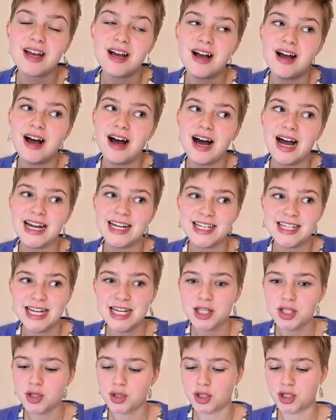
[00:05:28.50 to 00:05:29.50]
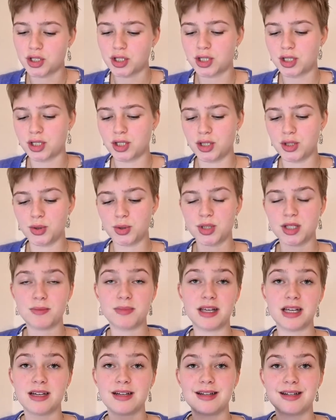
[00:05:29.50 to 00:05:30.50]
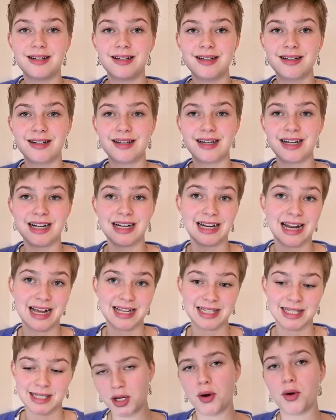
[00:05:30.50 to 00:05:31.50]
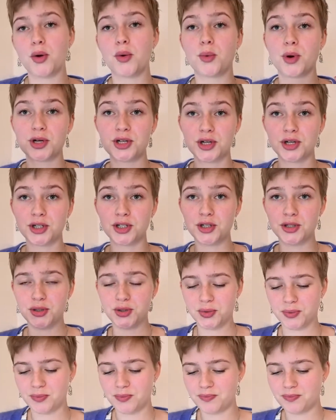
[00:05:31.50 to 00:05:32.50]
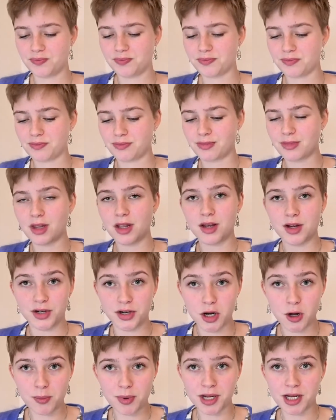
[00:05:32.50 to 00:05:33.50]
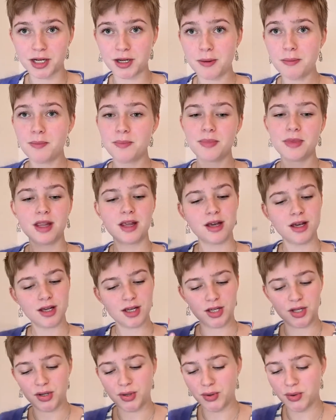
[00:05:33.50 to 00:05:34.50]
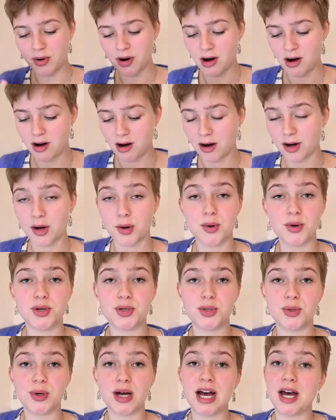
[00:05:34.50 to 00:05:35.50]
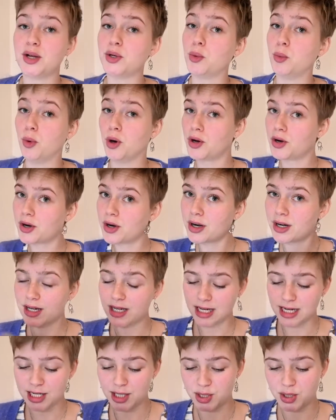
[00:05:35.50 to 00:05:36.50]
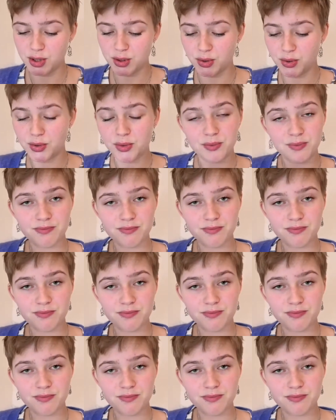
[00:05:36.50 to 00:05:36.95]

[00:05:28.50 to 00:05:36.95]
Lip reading: I tend to just use a big glass. So what you're gonna do, you're opening it up. You are going to add water into